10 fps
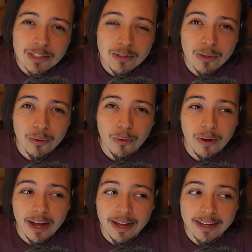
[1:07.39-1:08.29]

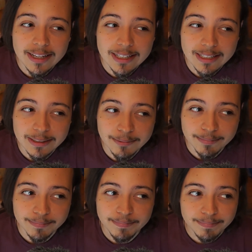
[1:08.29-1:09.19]
so
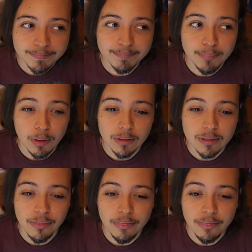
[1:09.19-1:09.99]
I bought